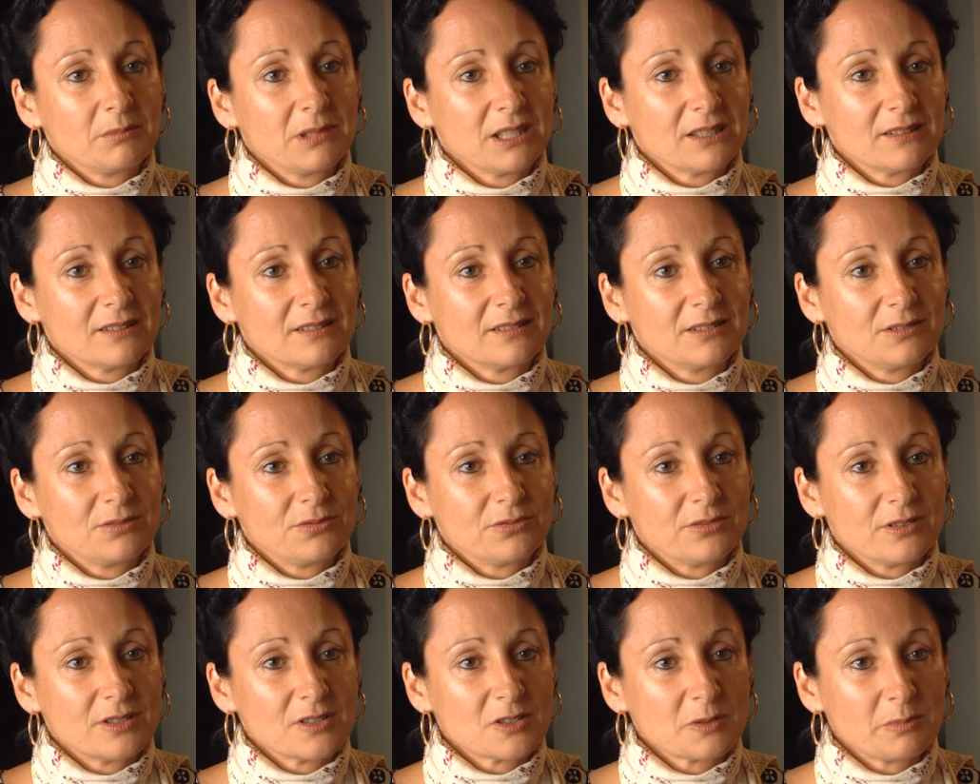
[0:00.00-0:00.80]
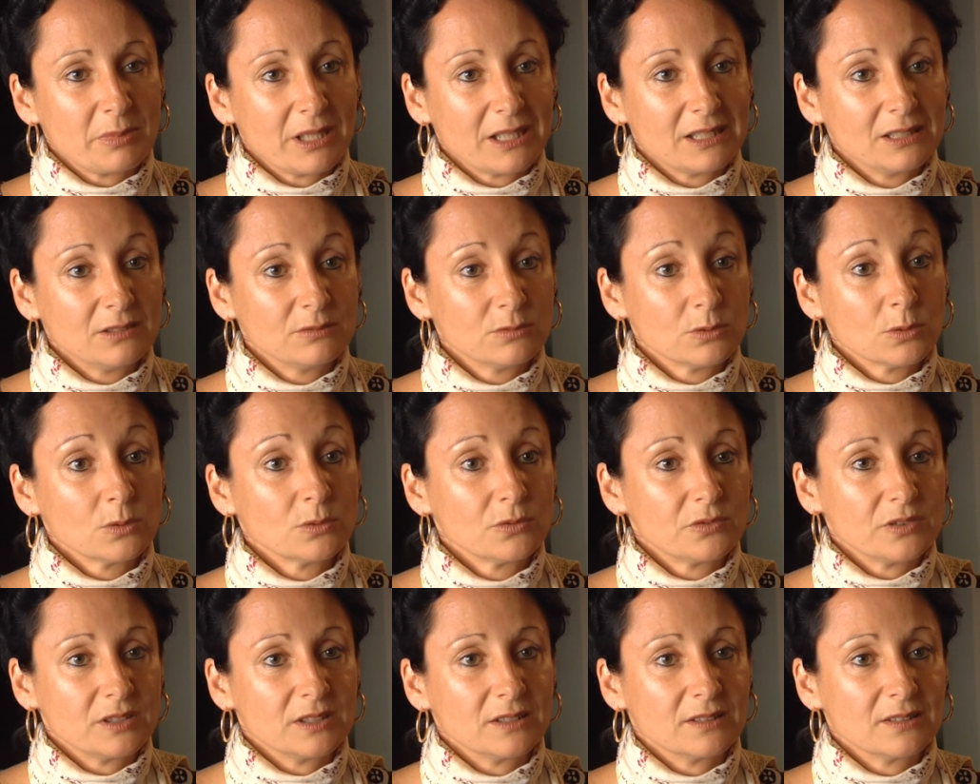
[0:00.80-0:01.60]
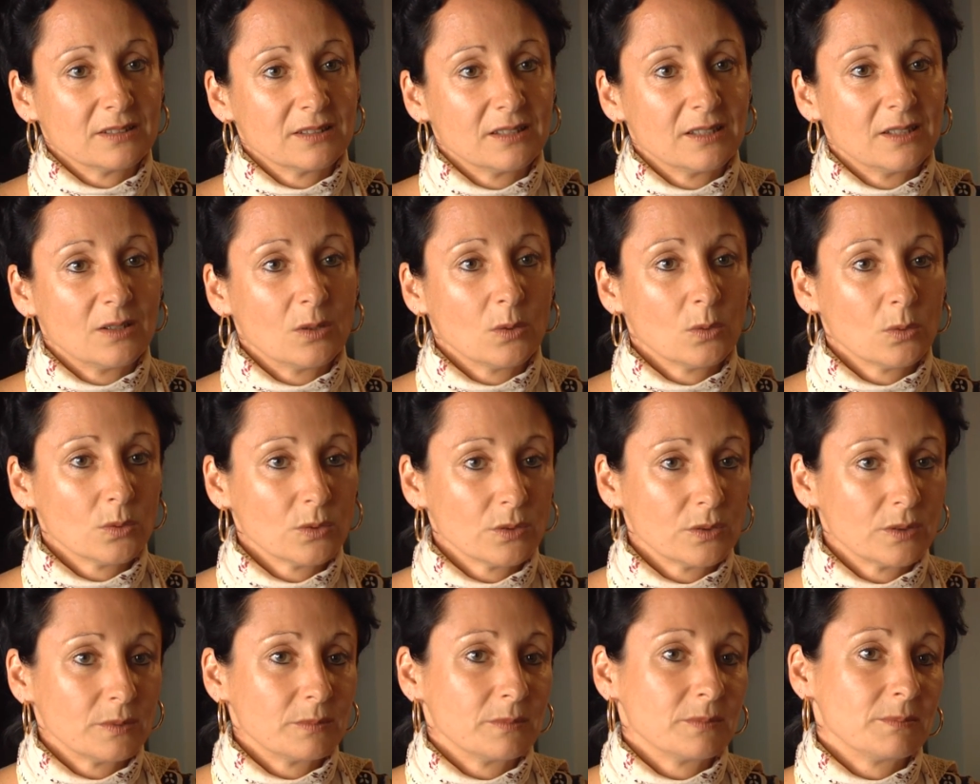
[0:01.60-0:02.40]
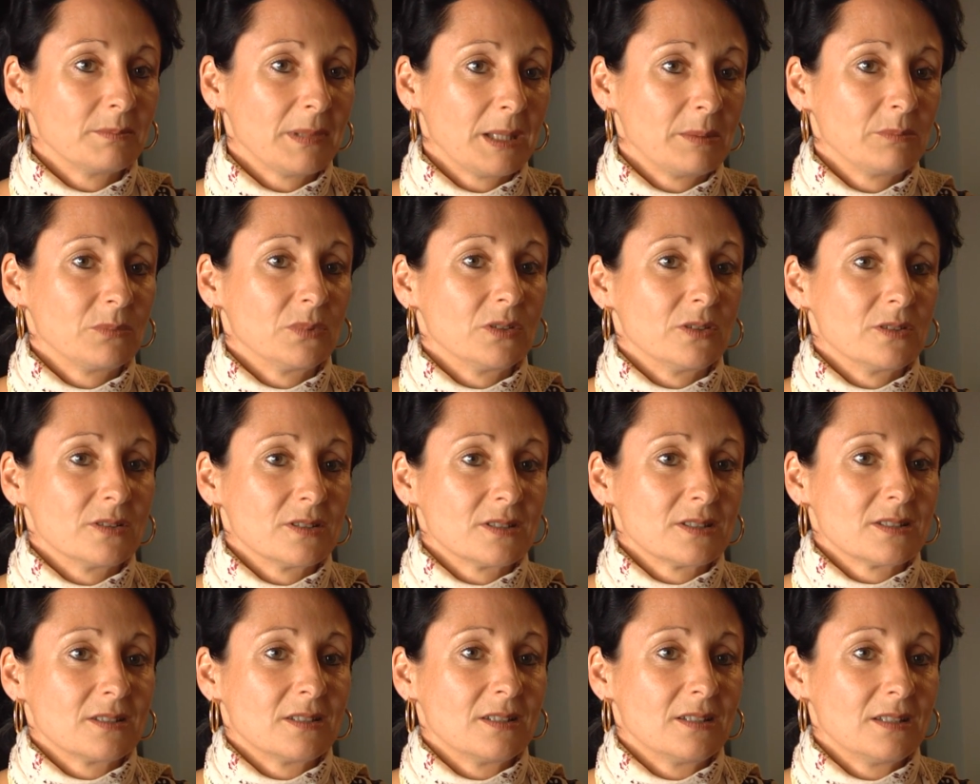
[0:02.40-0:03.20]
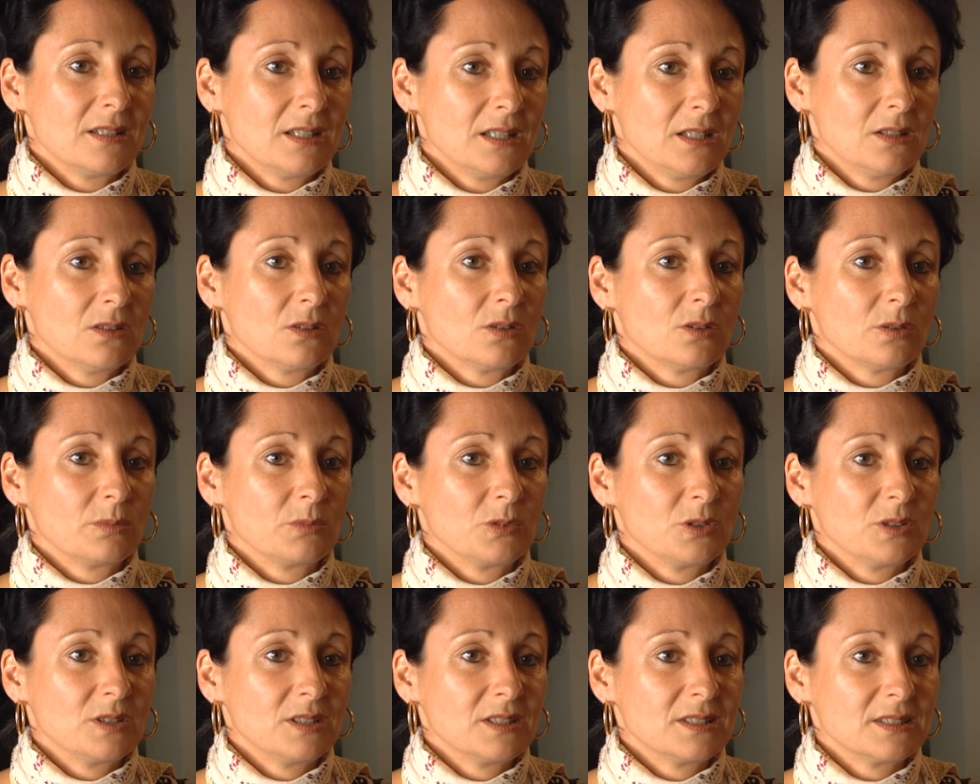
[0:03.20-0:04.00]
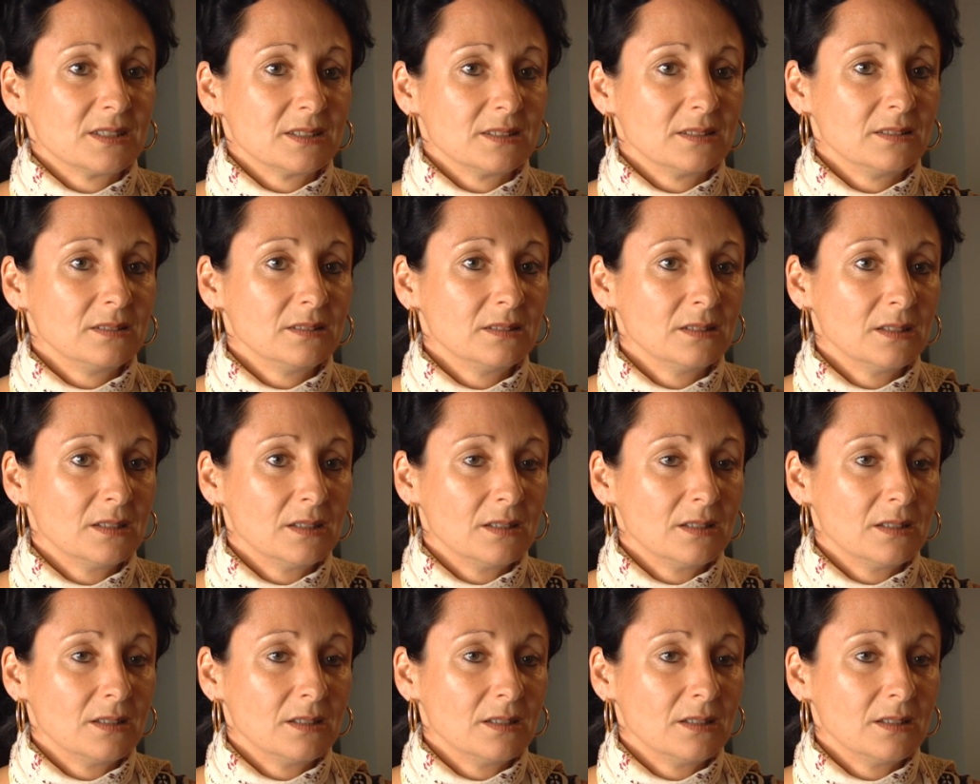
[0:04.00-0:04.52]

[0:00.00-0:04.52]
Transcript: make a difference by involving all the members in the community